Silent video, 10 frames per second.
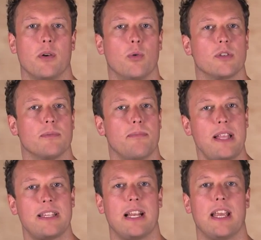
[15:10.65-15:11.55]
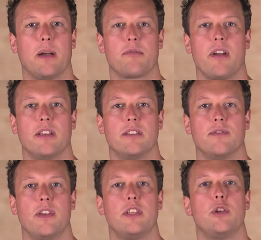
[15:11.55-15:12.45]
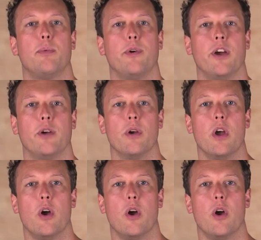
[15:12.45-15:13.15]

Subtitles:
are automatically upgraded to v2.0